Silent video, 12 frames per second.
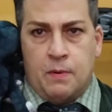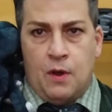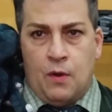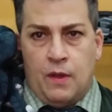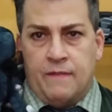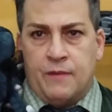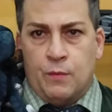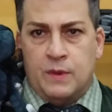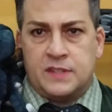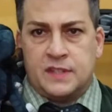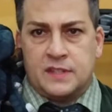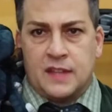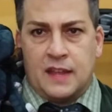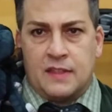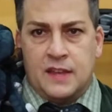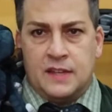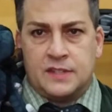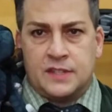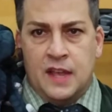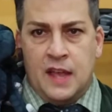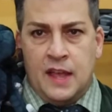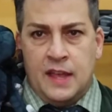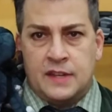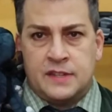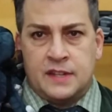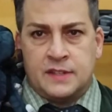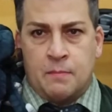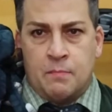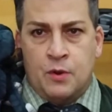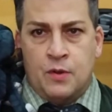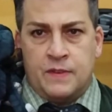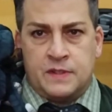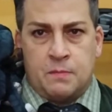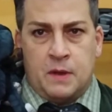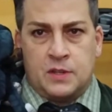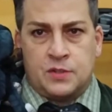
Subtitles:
If your wrist is like this, it doesn't move as much, right?